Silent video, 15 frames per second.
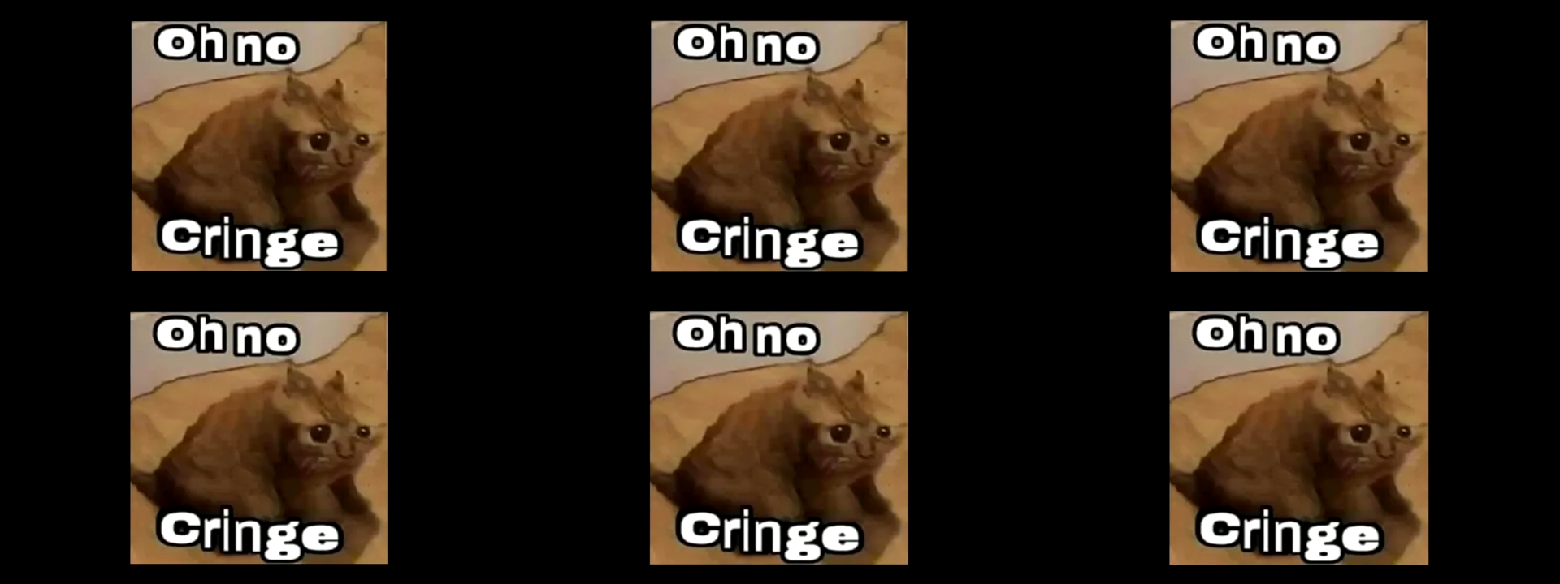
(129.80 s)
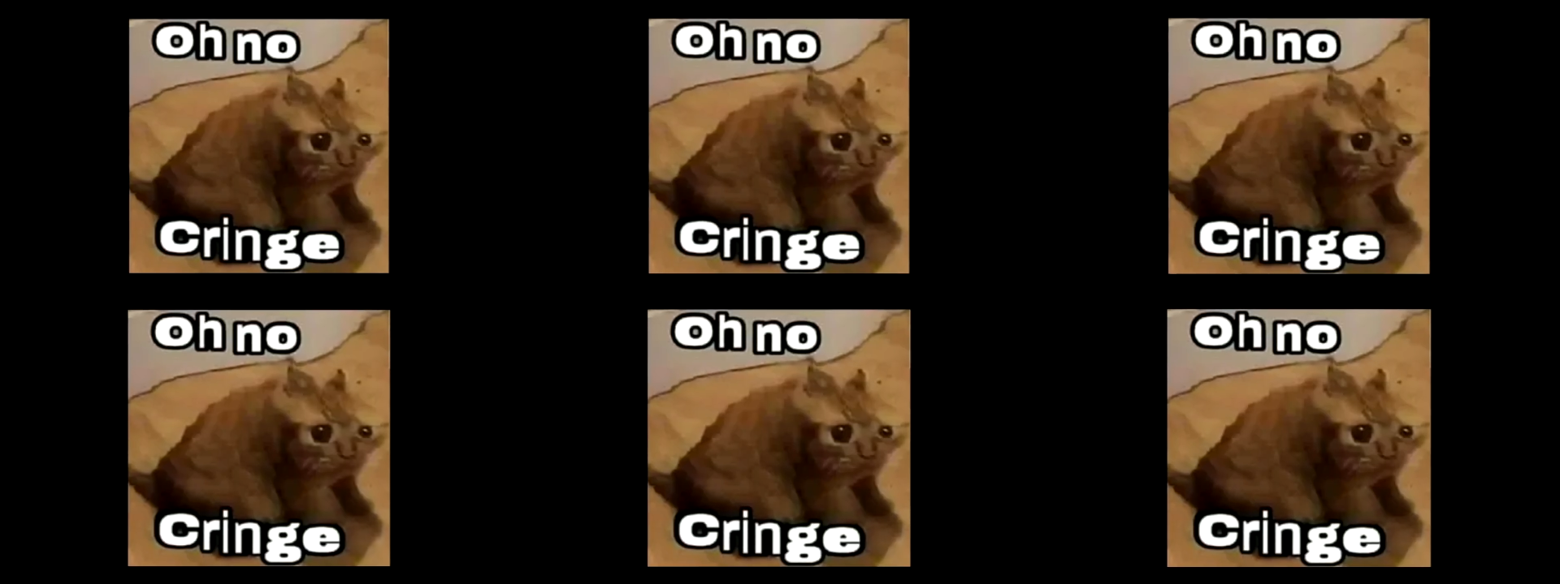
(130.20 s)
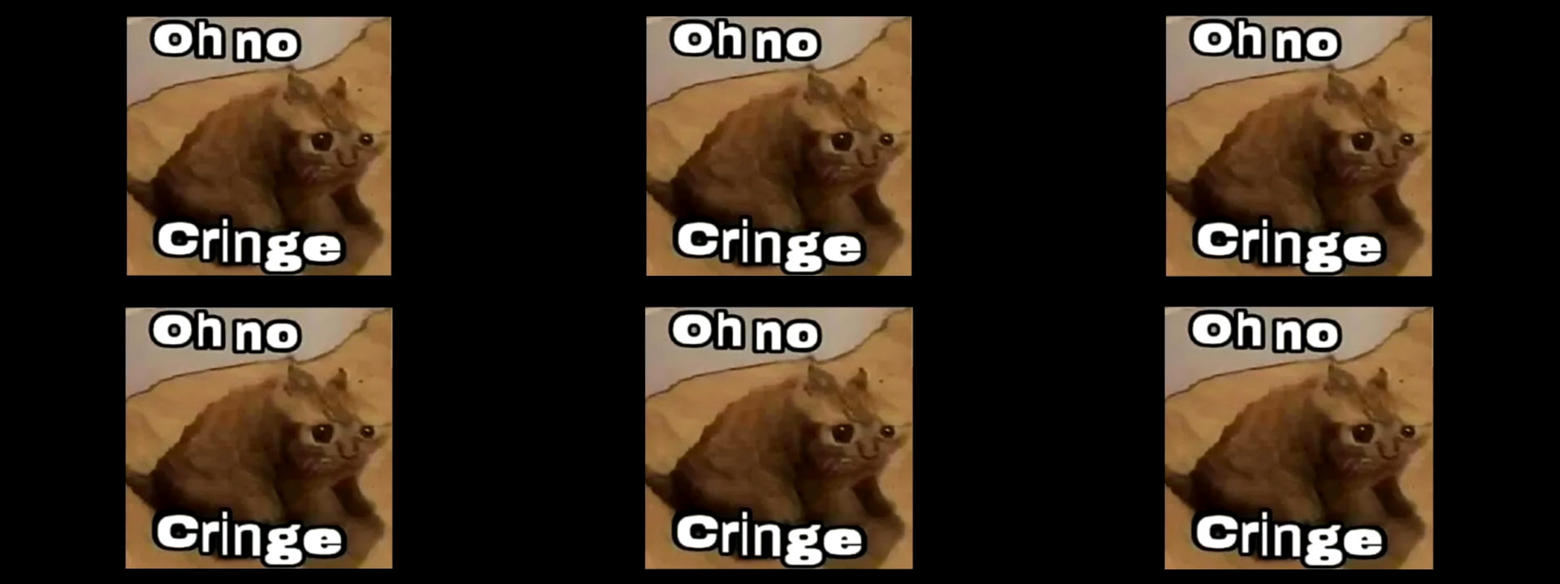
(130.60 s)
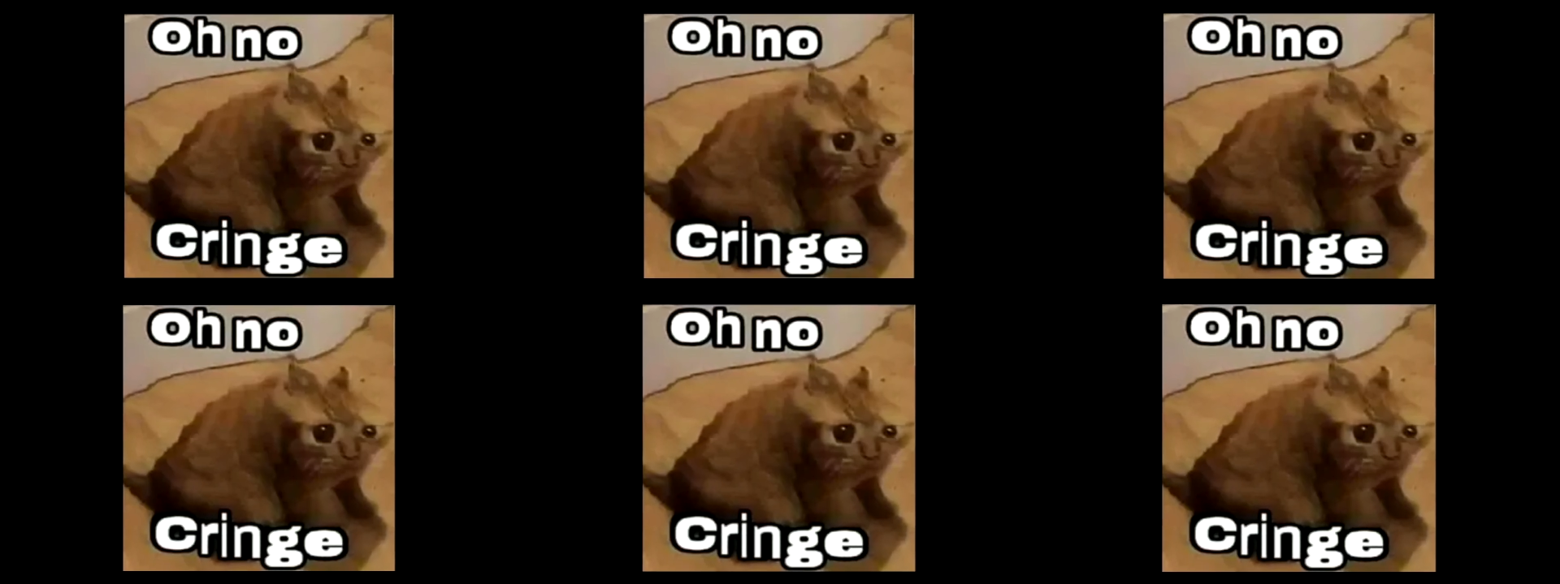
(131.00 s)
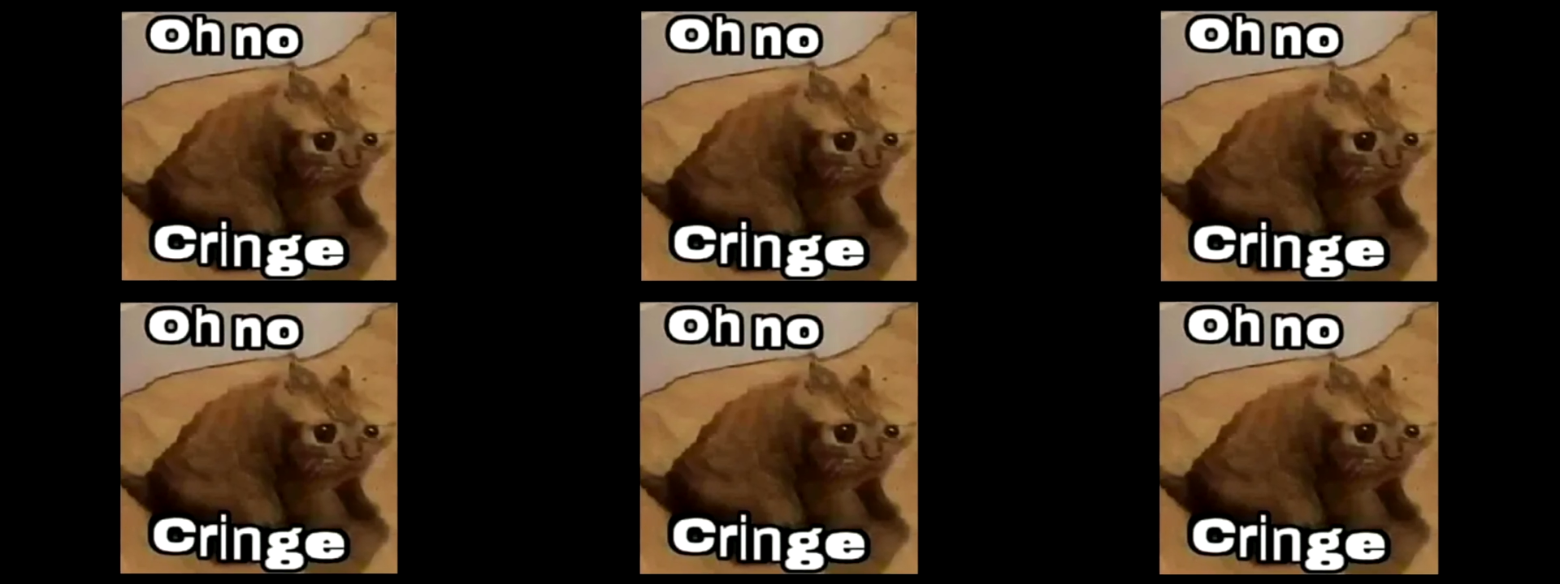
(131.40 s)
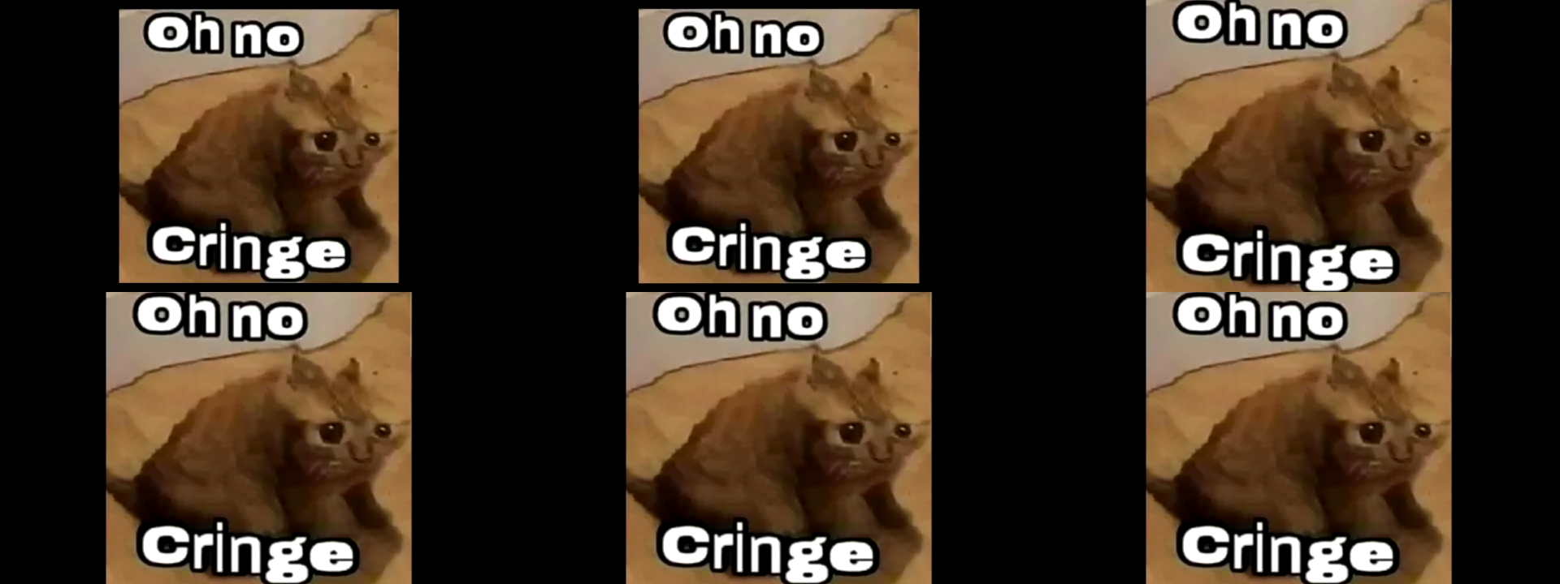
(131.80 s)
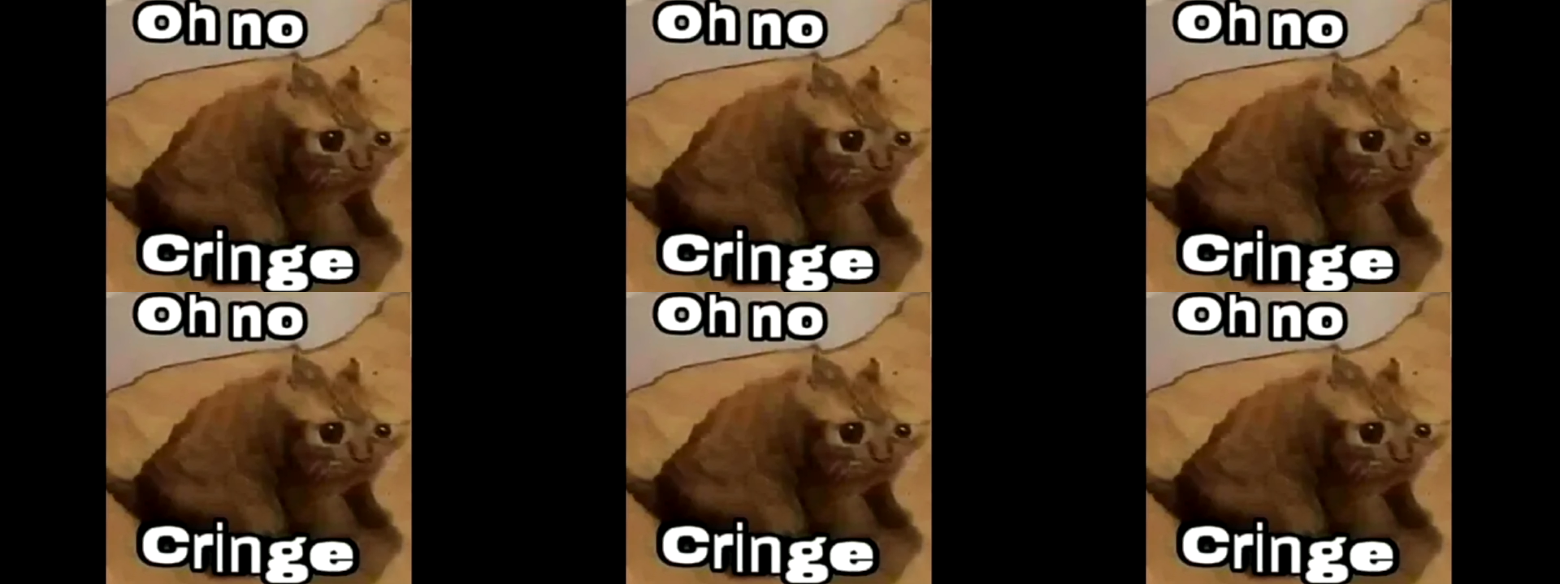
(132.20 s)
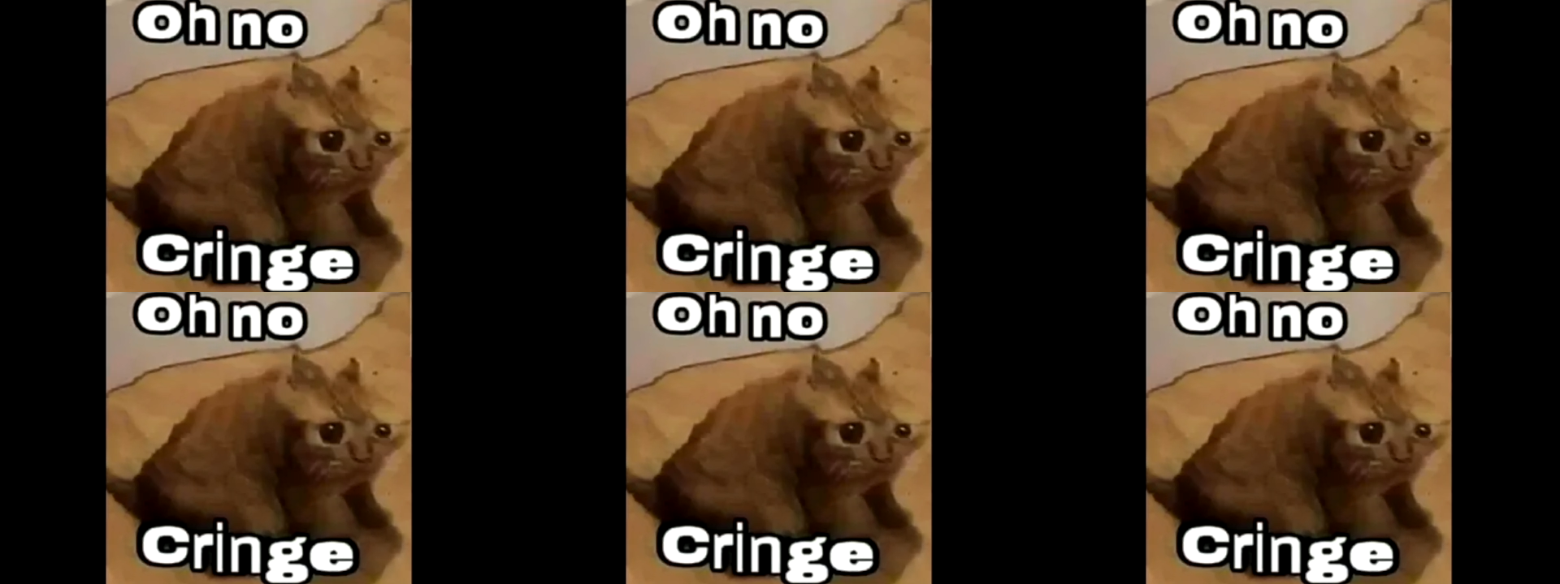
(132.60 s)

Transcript: No face is visible, so there are no lips to read.